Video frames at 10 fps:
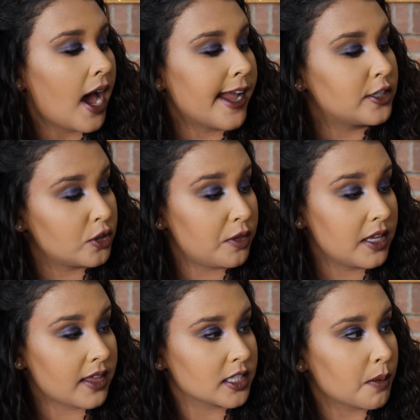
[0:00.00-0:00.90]
I do
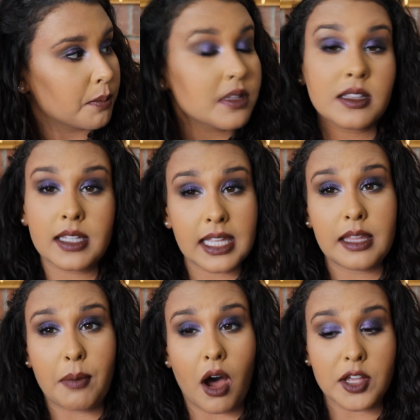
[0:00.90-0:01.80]
think that's
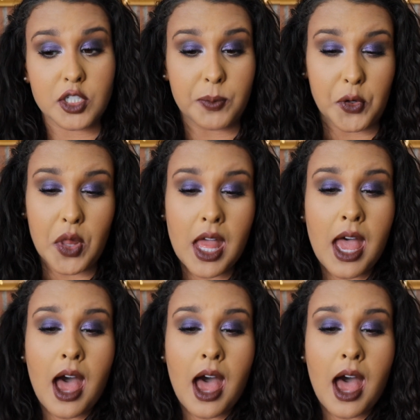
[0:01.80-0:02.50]
completely possible.